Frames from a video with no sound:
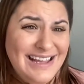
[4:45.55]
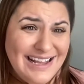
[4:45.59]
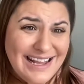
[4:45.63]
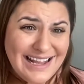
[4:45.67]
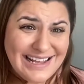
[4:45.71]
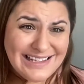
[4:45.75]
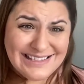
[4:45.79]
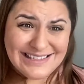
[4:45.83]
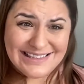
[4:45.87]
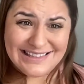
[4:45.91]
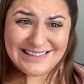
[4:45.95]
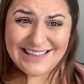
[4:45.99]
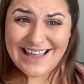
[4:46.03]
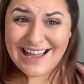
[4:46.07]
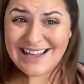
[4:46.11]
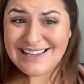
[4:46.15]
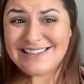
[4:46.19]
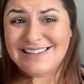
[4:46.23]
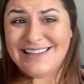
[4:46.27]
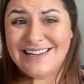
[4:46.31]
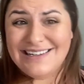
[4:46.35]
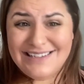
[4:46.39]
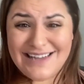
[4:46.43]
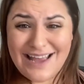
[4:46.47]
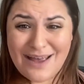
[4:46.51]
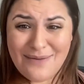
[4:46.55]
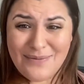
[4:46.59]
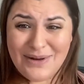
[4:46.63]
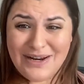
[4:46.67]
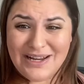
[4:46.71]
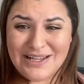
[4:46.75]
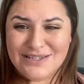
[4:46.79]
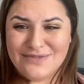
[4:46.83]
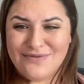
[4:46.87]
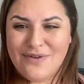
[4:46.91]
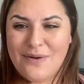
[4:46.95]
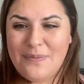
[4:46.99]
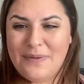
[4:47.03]
It's less than 10
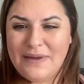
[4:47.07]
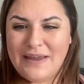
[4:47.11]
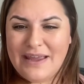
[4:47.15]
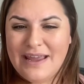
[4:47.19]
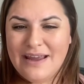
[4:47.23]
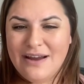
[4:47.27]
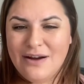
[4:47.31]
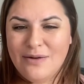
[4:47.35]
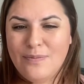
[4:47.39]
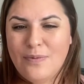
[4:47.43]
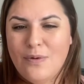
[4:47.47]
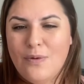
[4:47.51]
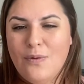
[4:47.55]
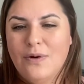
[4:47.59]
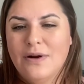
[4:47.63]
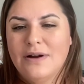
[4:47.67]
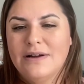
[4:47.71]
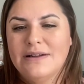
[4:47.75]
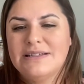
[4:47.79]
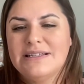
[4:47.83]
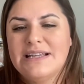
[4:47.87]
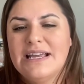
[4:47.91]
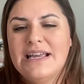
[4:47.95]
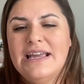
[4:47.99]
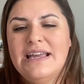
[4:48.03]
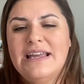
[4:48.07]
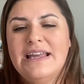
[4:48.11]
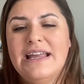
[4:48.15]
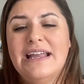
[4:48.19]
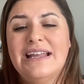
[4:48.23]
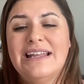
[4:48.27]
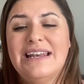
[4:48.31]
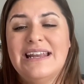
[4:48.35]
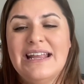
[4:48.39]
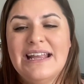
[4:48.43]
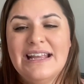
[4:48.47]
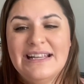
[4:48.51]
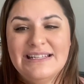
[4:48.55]
minutes from the airport.
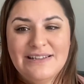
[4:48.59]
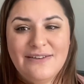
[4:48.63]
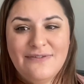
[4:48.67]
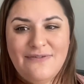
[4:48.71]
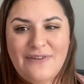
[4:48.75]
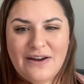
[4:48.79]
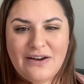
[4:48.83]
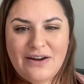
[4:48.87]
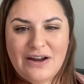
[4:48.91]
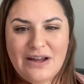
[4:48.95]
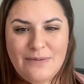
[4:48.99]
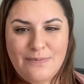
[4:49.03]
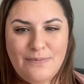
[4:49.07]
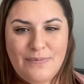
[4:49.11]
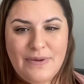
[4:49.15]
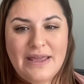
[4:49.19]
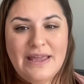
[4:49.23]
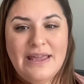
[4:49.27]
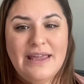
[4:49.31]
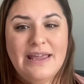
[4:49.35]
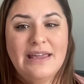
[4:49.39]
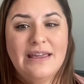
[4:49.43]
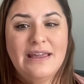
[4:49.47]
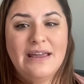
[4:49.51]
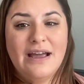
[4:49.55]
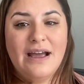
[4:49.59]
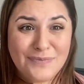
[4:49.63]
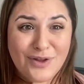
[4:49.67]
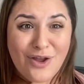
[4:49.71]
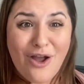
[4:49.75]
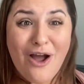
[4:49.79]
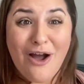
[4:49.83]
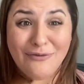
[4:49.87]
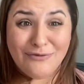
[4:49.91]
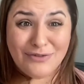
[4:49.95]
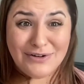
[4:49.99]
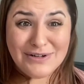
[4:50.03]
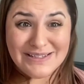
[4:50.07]
It is a very big
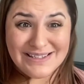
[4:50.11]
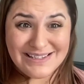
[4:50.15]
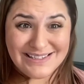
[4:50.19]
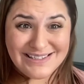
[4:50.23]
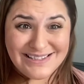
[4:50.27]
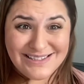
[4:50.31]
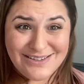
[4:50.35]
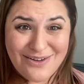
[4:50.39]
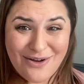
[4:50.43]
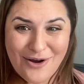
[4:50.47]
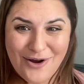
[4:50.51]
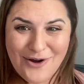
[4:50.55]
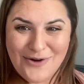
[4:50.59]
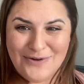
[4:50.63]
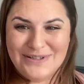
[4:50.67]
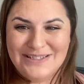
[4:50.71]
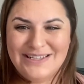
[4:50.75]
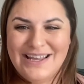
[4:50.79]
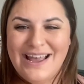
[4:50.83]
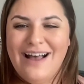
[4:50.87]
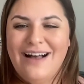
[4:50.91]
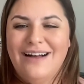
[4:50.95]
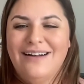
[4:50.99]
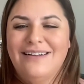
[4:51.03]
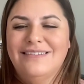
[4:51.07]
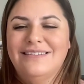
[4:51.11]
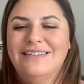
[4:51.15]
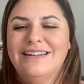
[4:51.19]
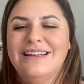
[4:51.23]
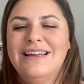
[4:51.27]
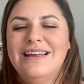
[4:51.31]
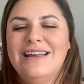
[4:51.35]
conference hotel.